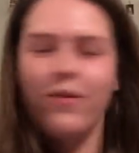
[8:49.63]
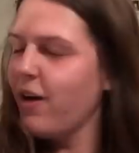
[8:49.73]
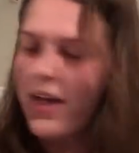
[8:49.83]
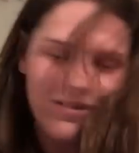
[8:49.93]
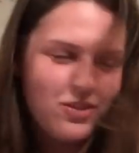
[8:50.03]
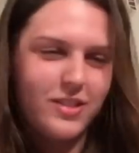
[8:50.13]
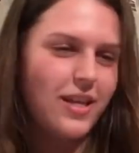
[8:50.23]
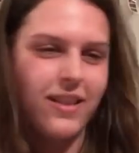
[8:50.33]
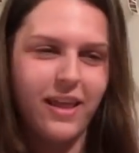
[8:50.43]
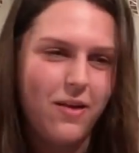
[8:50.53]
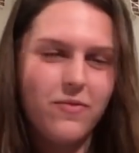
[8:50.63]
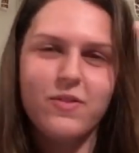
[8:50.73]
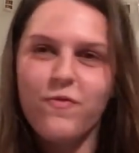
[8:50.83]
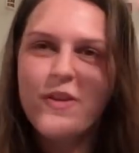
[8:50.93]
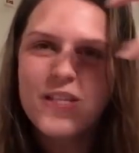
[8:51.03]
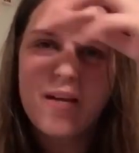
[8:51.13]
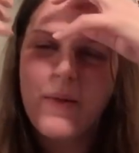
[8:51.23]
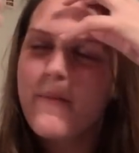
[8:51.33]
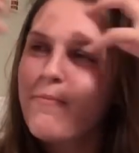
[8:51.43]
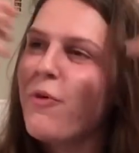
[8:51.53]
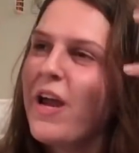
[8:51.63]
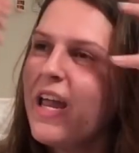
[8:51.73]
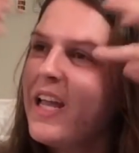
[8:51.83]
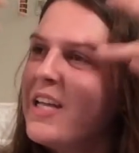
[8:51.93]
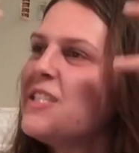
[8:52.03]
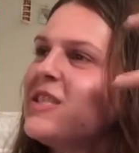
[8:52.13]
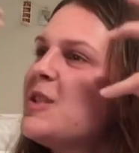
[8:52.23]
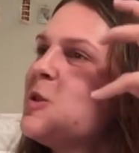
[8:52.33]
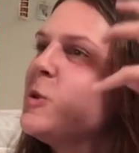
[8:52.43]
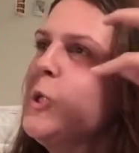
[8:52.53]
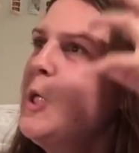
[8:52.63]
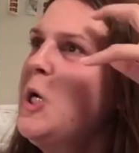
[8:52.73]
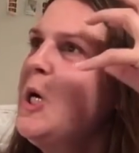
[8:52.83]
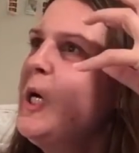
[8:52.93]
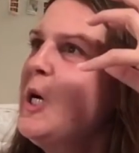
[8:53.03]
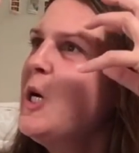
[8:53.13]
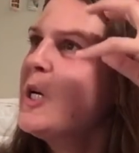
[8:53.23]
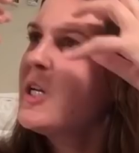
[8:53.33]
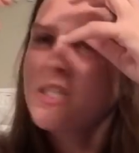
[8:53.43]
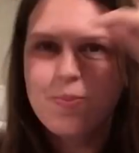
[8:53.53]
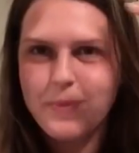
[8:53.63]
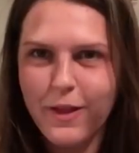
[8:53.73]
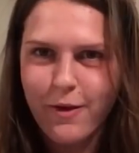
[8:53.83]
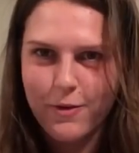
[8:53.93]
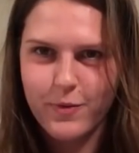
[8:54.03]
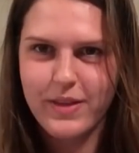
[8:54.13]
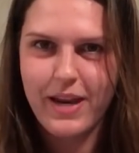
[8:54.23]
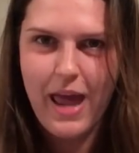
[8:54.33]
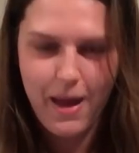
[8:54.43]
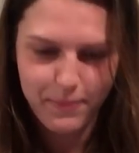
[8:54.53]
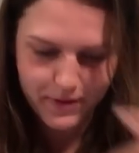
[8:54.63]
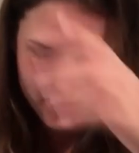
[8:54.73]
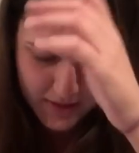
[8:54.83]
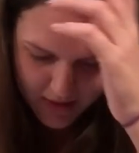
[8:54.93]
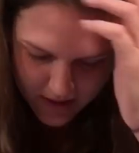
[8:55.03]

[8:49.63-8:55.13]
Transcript: I just get like, it feels like my brain is gonna explode when that happens.